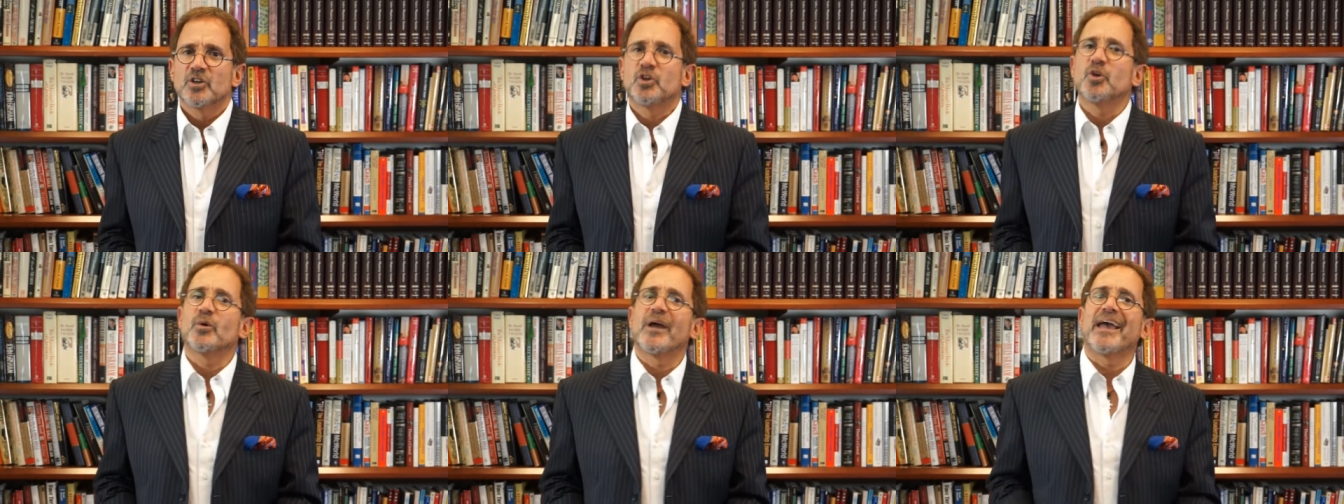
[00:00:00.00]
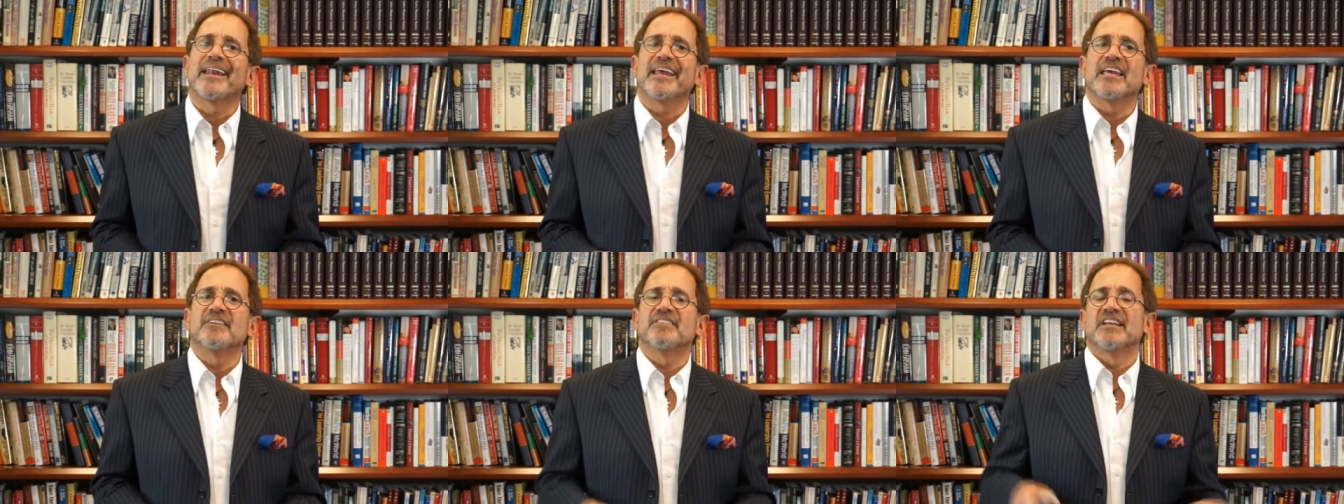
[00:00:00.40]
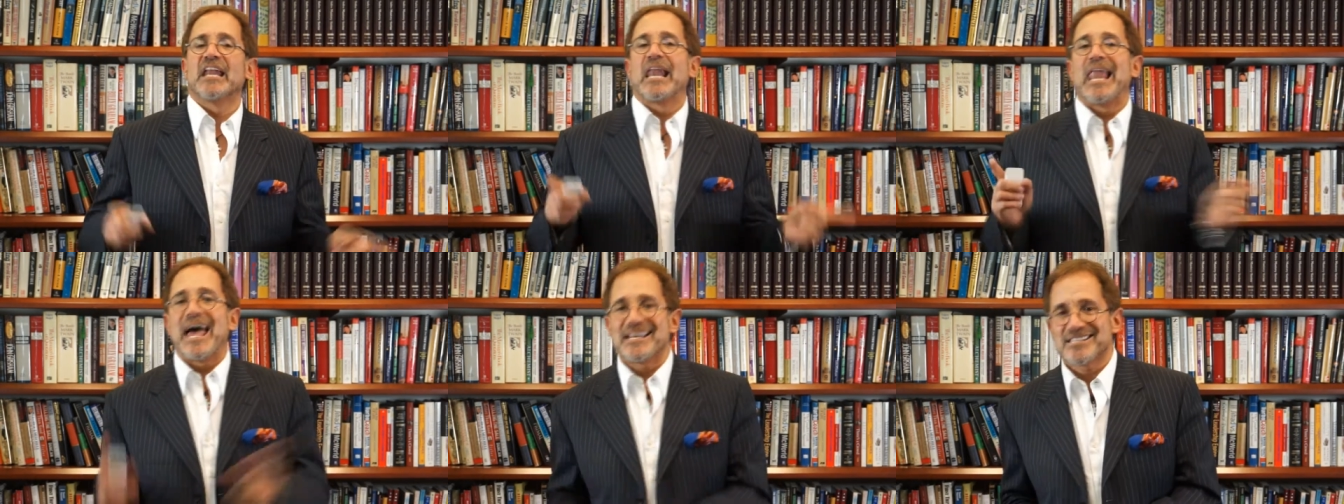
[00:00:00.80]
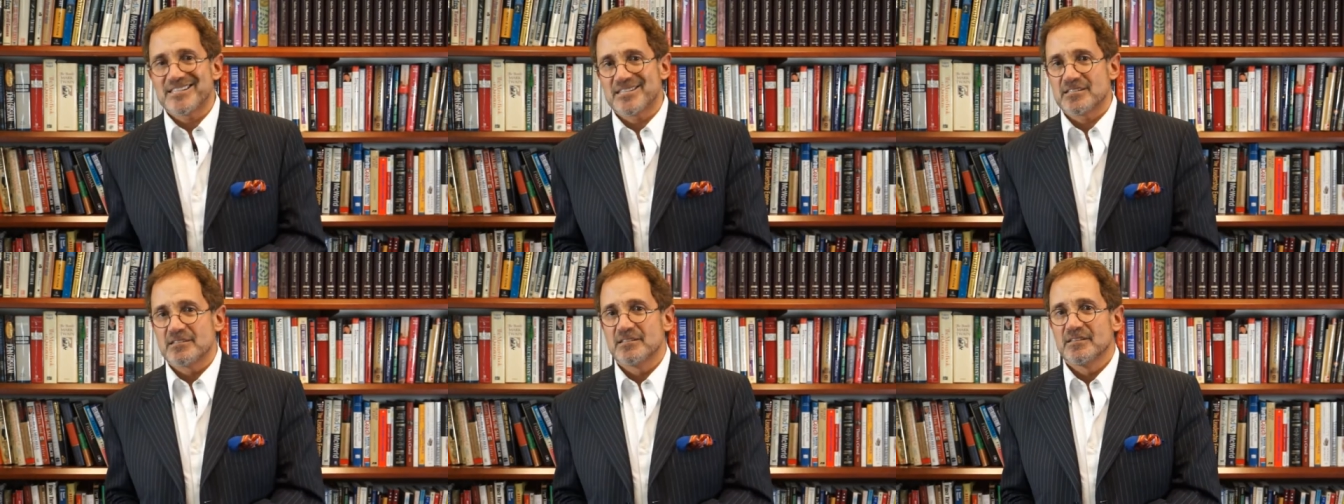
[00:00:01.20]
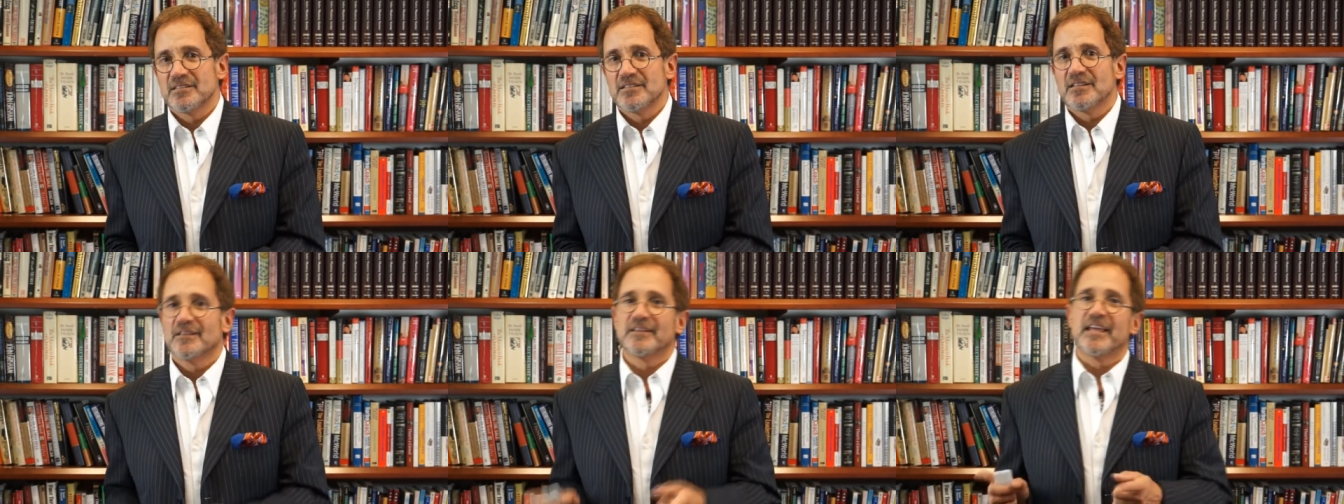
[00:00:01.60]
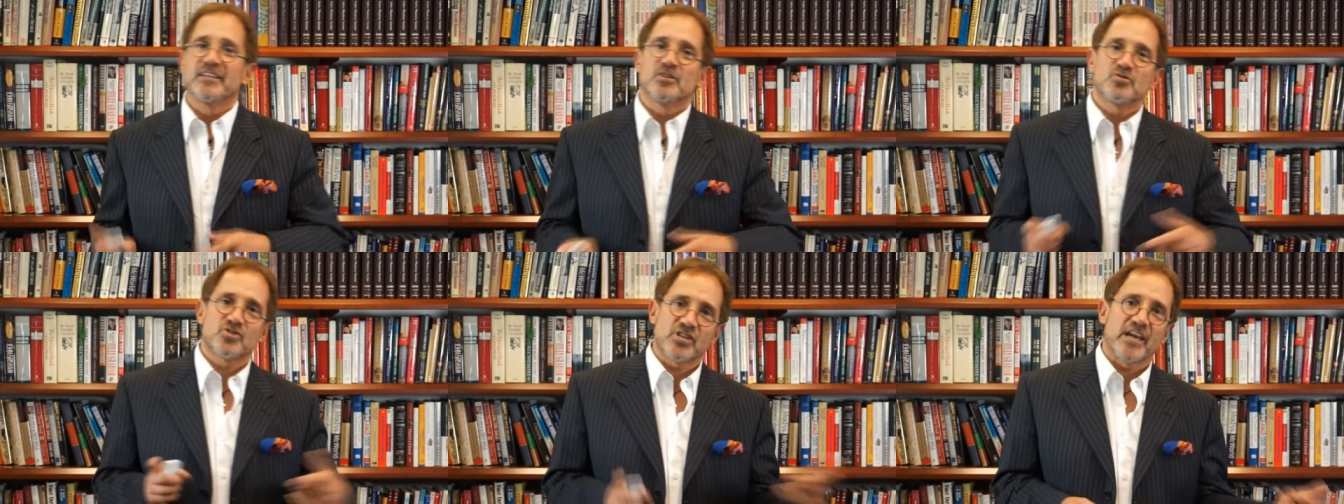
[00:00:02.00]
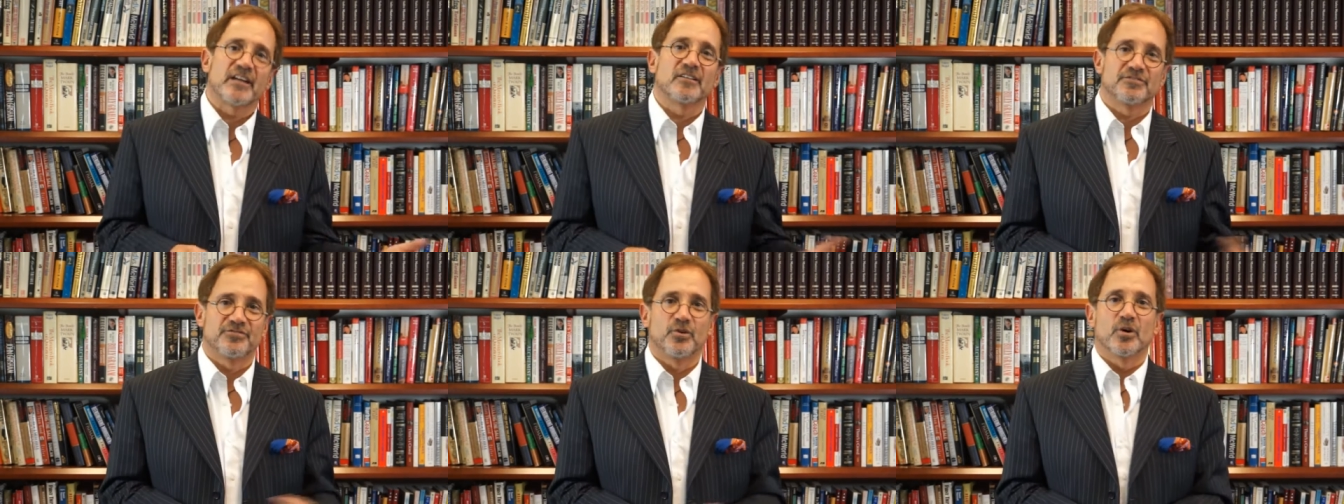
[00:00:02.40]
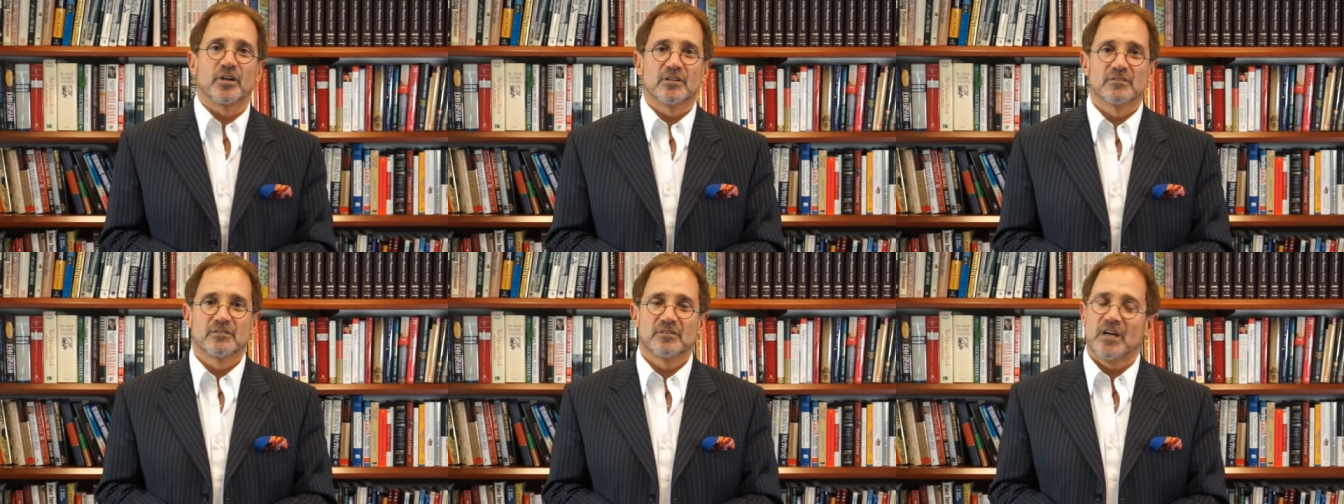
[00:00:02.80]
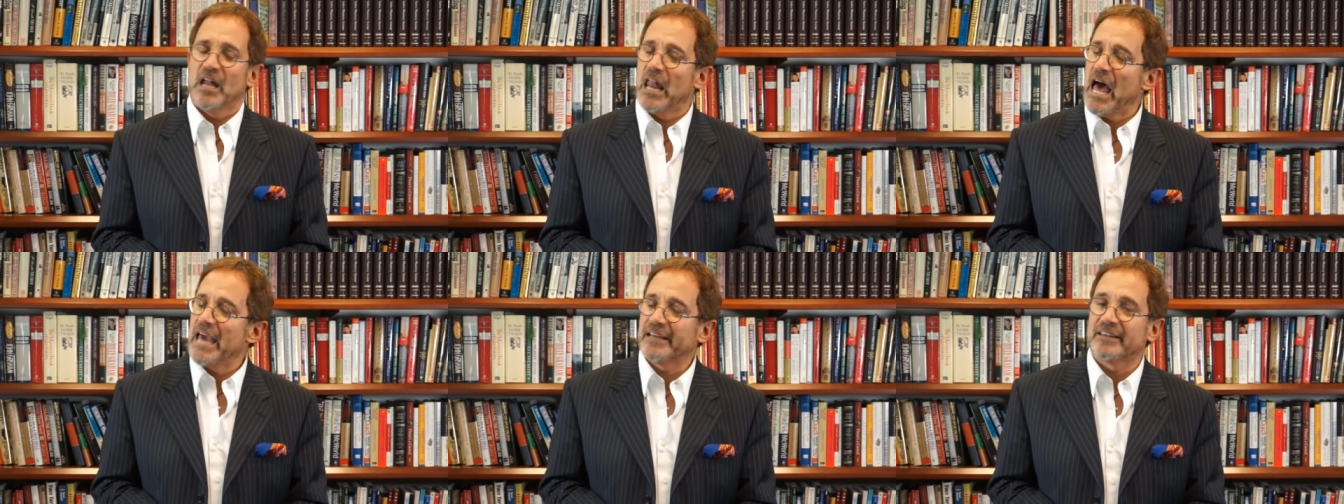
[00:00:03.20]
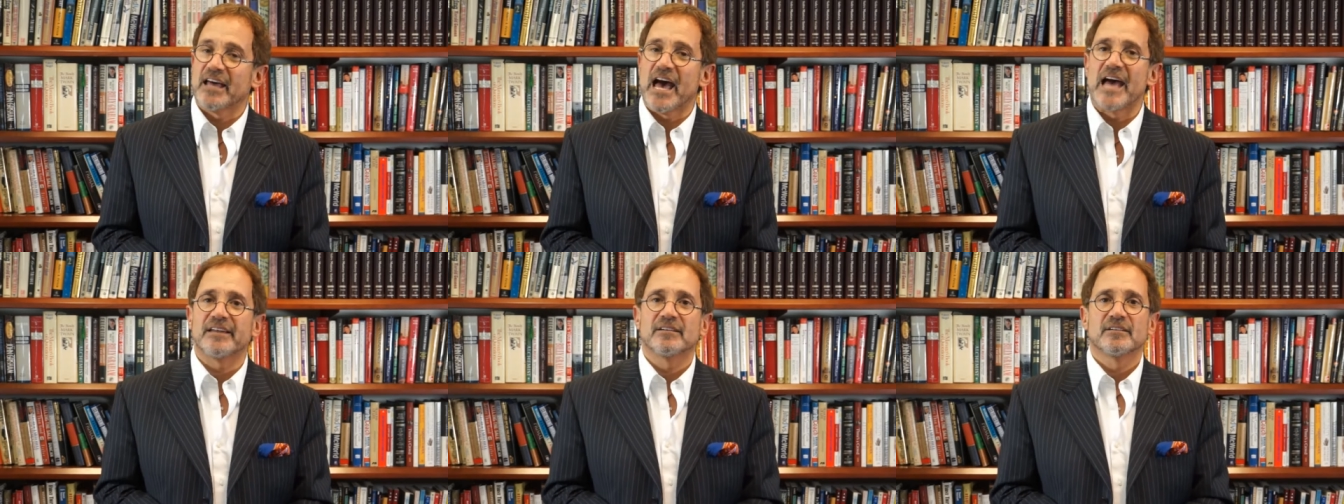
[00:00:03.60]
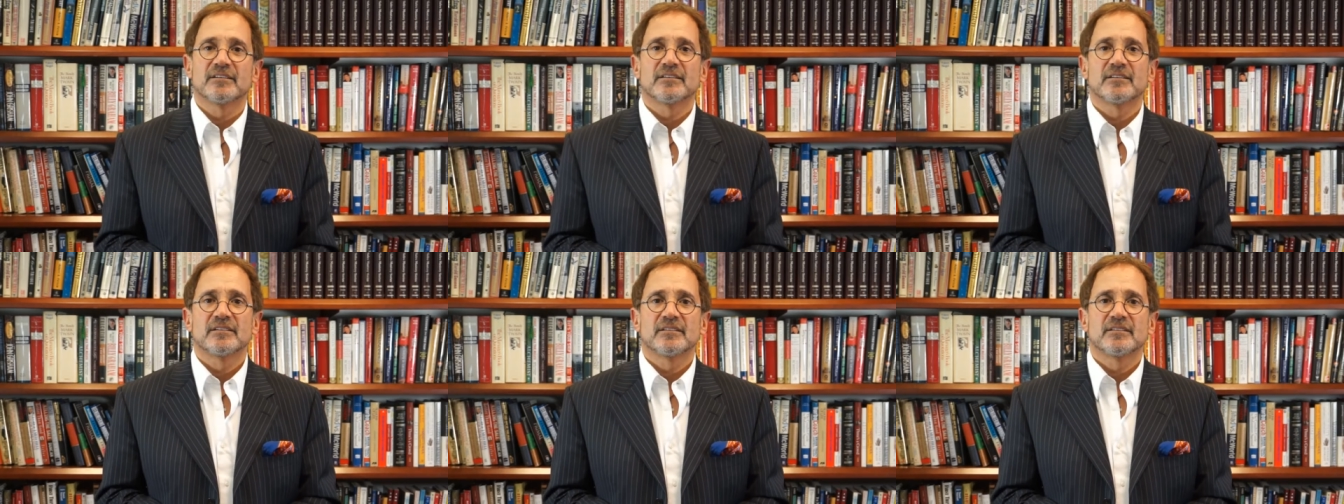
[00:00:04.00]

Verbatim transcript: you get even less than you settle for. I like that.